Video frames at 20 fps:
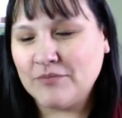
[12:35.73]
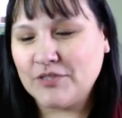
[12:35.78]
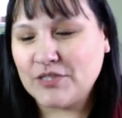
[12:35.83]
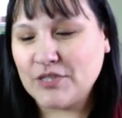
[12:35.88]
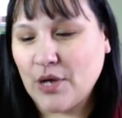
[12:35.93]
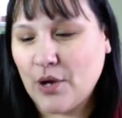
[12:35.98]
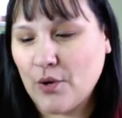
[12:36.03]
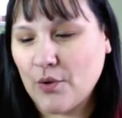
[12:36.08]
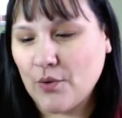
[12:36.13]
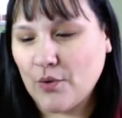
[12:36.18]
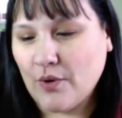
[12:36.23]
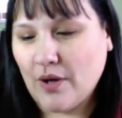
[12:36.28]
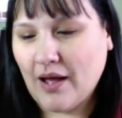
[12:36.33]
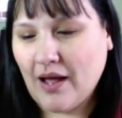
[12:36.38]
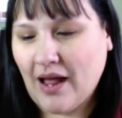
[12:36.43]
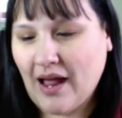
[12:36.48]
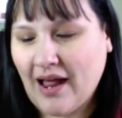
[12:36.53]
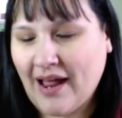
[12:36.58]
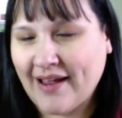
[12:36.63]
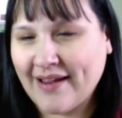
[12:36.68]
So
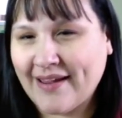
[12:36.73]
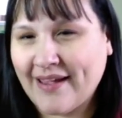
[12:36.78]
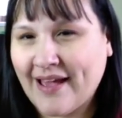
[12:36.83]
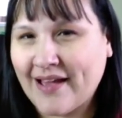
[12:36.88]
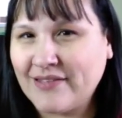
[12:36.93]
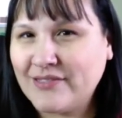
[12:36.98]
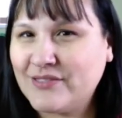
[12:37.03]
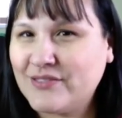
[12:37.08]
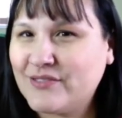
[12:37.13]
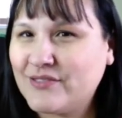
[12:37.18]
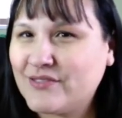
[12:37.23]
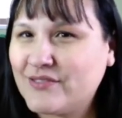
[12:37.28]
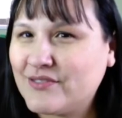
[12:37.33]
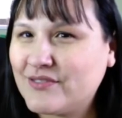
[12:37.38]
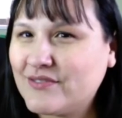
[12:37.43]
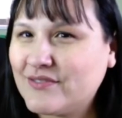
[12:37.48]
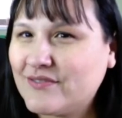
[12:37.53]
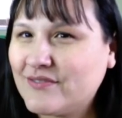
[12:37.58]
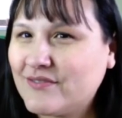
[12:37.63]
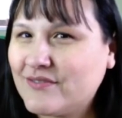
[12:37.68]
I
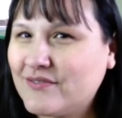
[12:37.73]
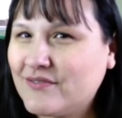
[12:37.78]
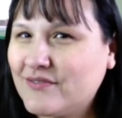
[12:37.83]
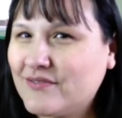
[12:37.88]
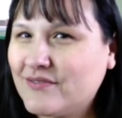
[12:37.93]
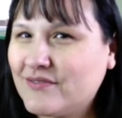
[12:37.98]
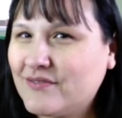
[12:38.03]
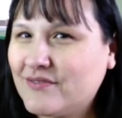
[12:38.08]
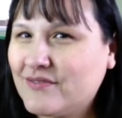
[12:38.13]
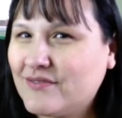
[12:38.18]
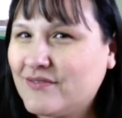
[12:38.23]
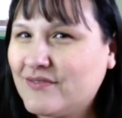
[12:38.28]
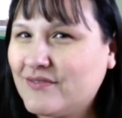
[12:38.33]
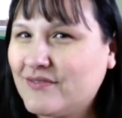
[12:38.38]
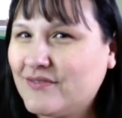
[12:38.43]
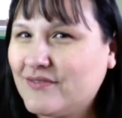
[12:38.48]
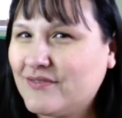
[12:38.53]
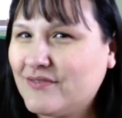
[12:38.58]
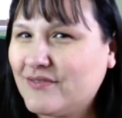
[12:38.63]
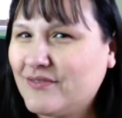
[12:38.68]
guess
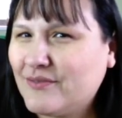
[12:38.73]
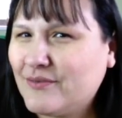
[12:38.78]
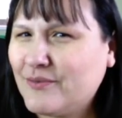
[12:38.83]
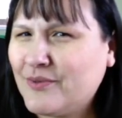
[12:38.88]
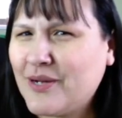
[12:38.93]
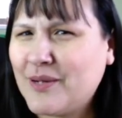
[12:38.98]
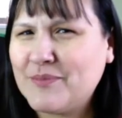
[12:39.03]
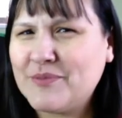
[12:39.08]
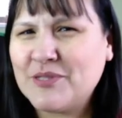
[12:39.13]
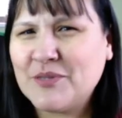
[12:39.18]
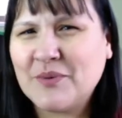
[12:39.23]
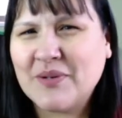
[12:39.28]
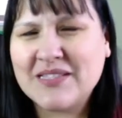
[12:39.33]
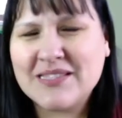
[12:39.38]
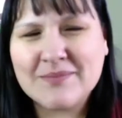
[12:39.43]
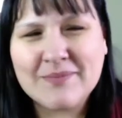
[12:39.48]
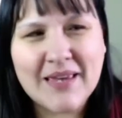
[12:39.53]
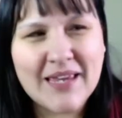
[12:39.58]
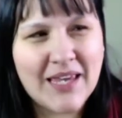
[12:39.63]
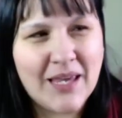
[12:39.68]
we're up to
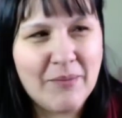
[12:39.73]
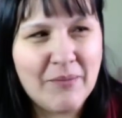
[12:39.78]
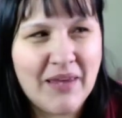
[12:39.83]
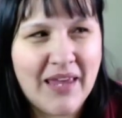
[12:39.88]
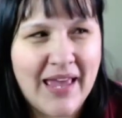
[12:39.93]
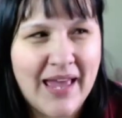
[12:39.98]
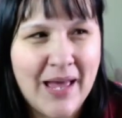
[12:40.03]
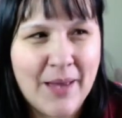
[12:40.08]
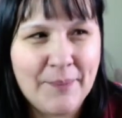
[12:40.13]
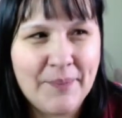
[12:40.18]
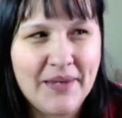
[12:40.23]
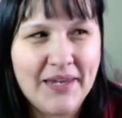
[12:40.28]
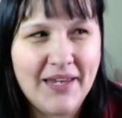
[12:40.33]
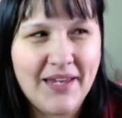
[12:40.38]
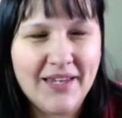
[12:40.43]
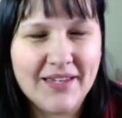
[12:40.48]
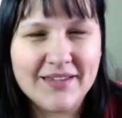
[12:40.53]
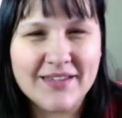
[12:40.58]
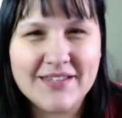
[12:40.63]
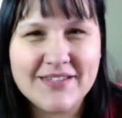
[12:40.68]
what's making me
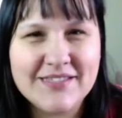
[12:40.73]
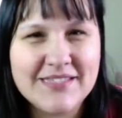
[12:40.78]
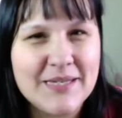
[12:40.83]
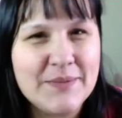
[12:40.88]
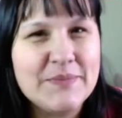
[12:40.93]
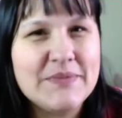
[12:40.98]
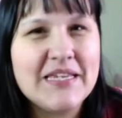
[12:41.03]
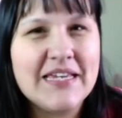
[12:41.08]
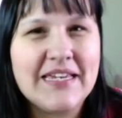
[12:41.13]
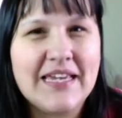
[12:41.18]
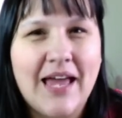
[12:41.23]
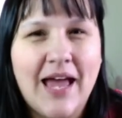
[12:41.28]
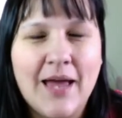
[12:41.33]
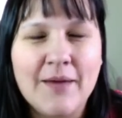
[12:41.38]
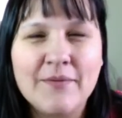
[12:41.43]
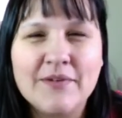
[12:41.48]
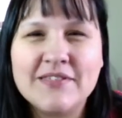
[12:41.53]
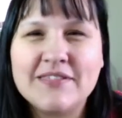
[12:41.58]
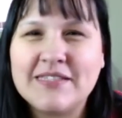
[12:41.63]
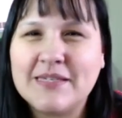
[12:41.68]
happy. This seems like
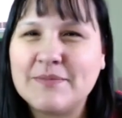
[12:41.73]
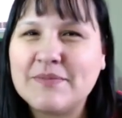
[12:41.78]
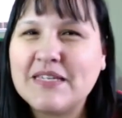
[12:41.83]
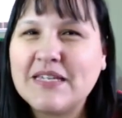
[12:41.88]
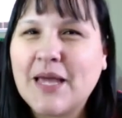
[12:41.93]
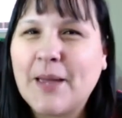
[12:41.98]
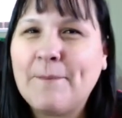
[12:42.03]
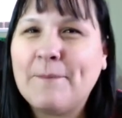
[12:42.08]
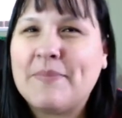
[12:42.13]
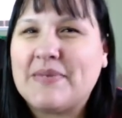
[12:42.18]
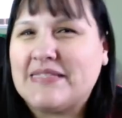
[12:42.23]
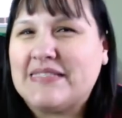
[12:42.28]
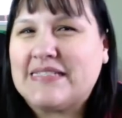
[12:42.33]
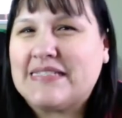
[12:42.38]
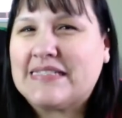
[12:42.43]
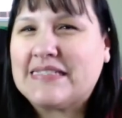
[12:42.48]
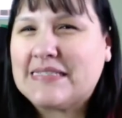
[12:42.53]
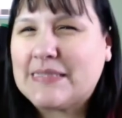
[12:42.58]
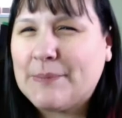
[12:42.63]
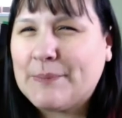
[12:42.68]
it seems like I'm
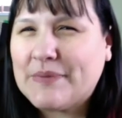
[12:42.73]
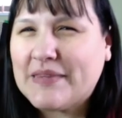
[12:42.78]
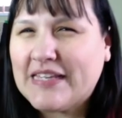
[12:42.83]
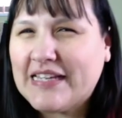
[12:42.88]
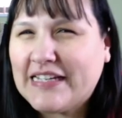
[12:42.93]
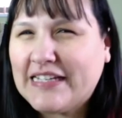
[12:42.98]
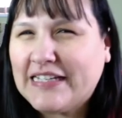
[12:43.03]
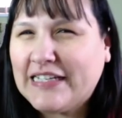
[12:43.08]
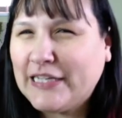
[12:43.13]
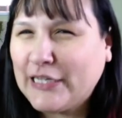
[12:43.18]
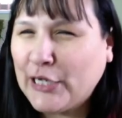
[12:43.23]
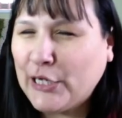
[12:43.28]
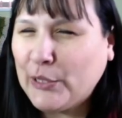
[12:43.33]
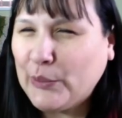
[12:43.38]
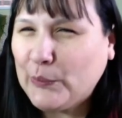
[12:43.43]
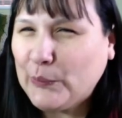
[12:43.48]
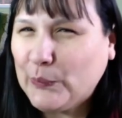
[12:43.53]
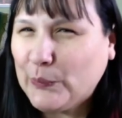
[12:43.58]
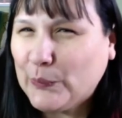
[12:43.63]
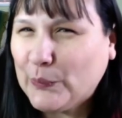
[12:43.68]
missing something, you
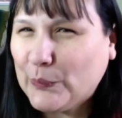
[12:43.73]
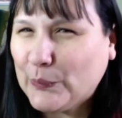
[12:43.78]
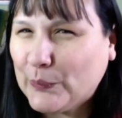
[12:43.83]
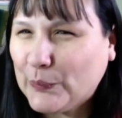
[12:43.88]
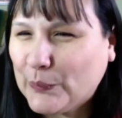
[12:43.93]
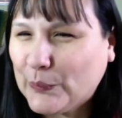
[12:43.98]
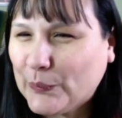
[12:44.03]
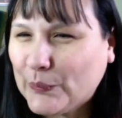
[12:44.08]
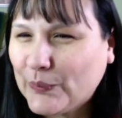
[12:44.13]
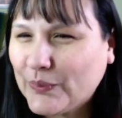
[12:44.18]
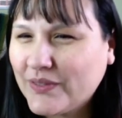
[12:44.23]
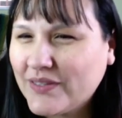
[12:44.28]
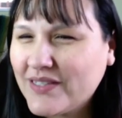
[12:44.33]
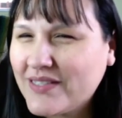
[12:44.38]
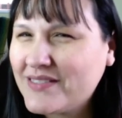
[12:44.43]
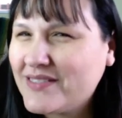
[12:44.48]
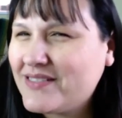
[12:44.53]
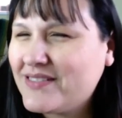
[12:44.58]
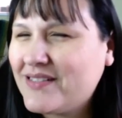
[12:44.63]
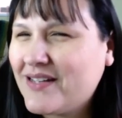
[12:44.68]
know?
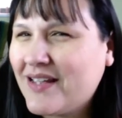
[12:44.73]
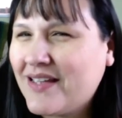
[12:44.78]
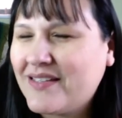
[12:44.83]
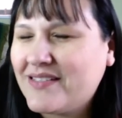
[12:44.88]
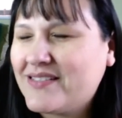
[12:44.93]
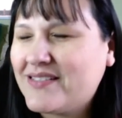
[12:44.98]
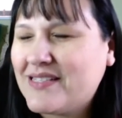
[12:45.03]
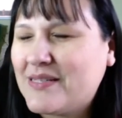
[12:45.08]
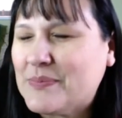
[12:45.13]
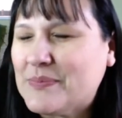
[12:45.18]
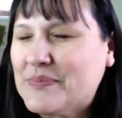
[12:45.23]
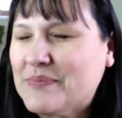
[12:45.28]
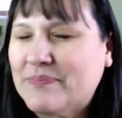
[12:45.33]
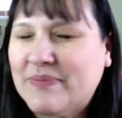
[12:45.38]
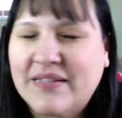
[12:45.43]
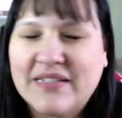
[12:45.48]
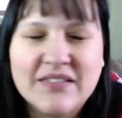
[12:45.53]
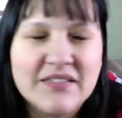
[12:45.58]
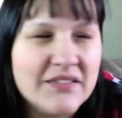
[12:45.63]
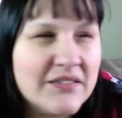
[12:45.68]
It seems,
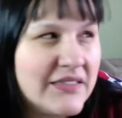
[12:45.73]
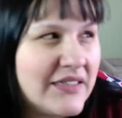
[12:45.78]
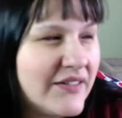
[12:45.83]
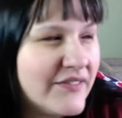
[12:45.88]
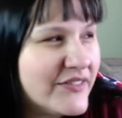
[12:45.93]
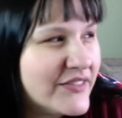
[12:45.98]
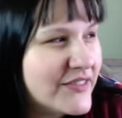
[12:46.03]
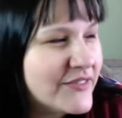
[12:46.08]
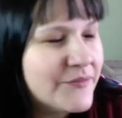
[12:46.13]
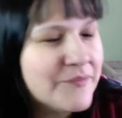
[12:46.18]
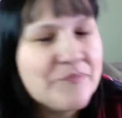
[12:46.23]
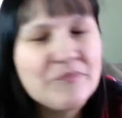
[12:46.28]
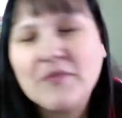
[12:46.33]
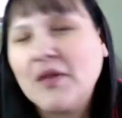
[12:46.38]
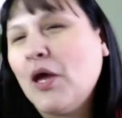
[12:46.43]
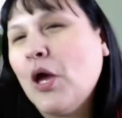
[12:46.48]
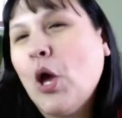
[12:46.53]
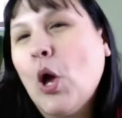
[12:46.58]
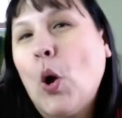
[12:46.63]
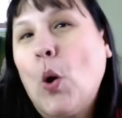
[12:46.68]
but whatever.
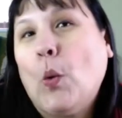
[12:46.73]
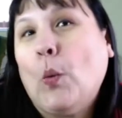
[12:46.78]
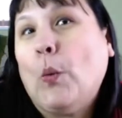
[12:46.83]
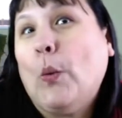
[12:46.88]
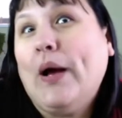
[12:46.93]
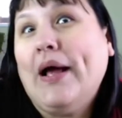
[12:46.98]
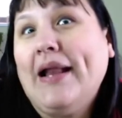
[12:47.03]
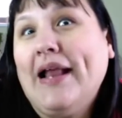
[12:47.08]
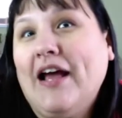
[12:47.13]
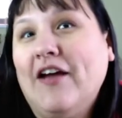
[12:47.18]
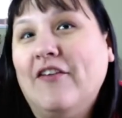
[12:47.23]
Whatever.